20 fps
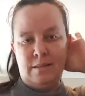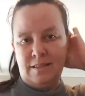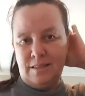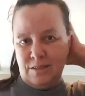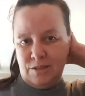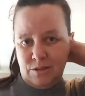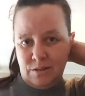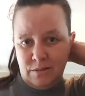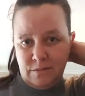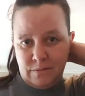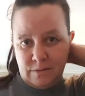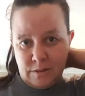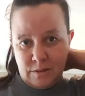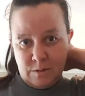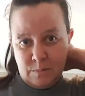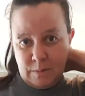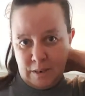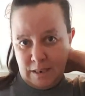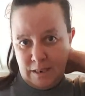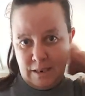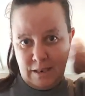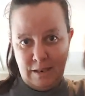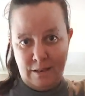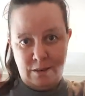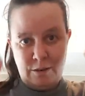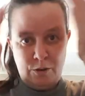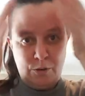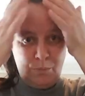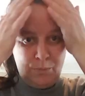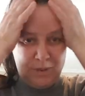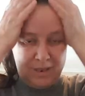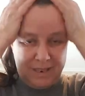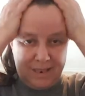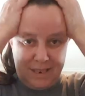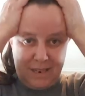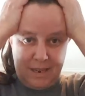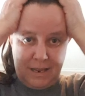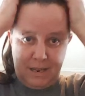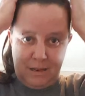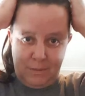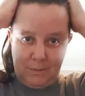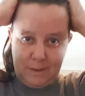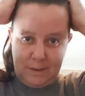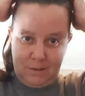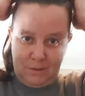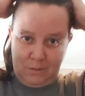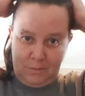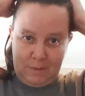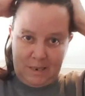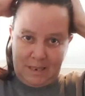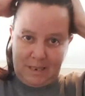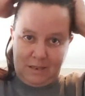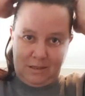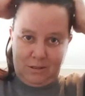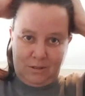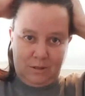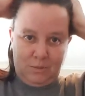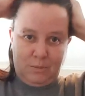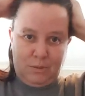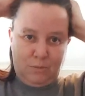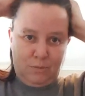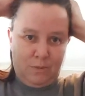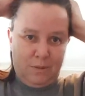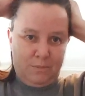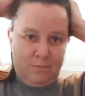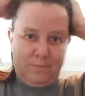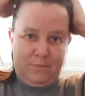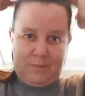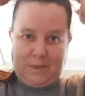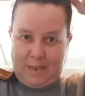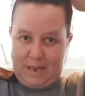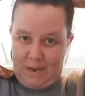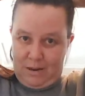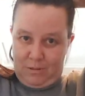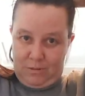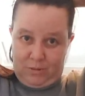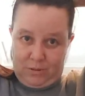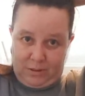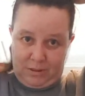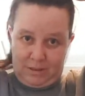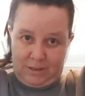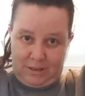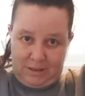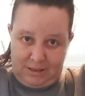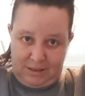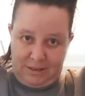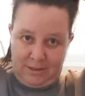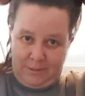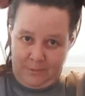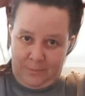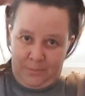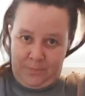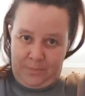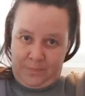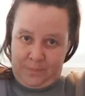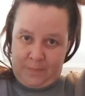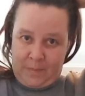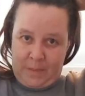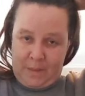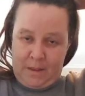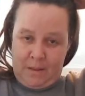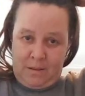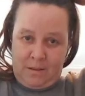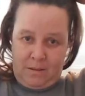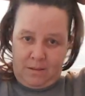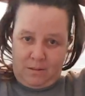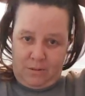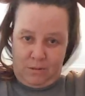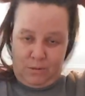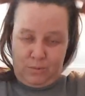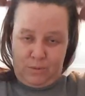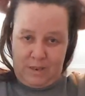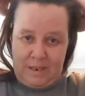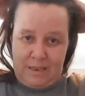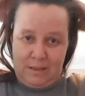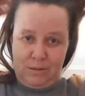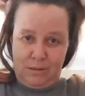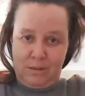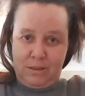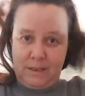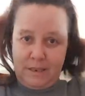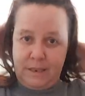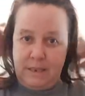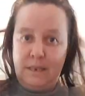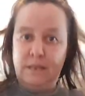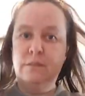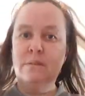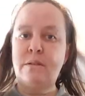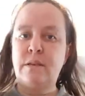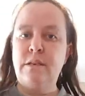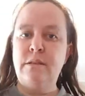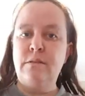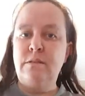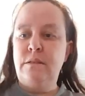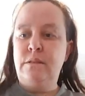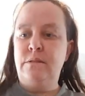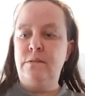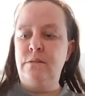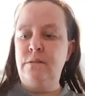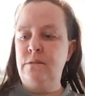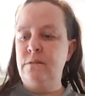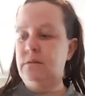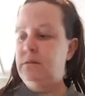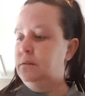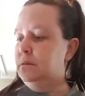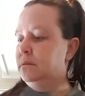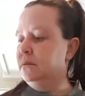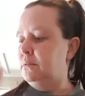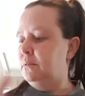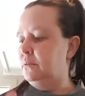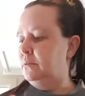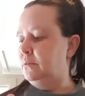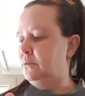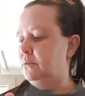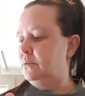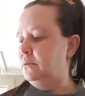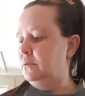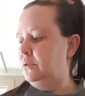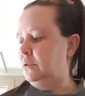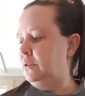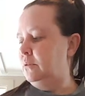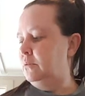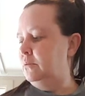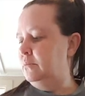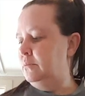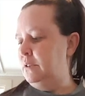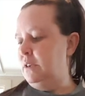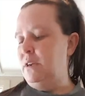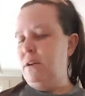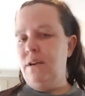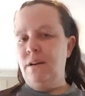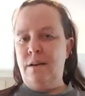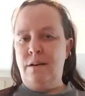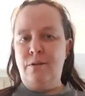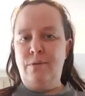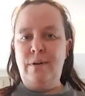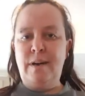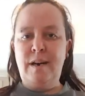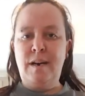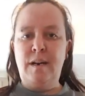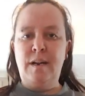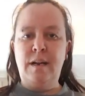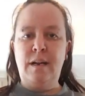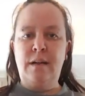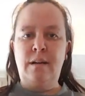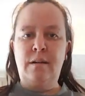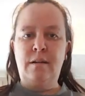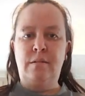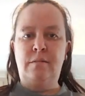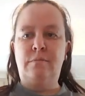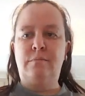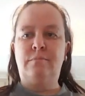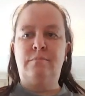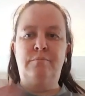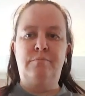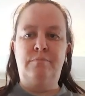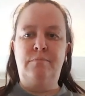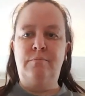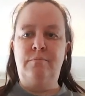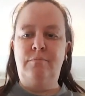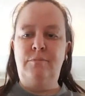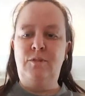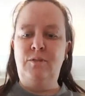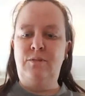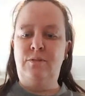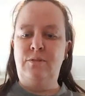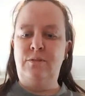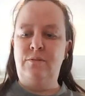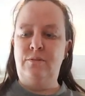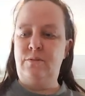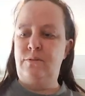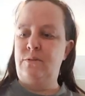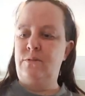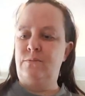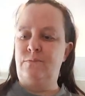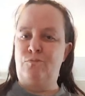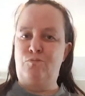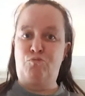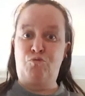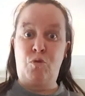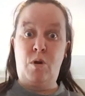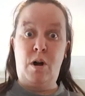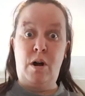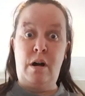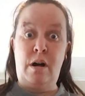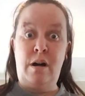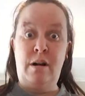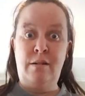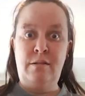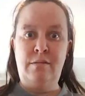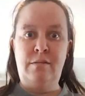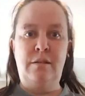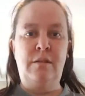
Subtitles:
I should have fixed my hair. But anyways, nobody cares about what my hair looks like. Or what I look like. I don't care either. So, no editing. This is raw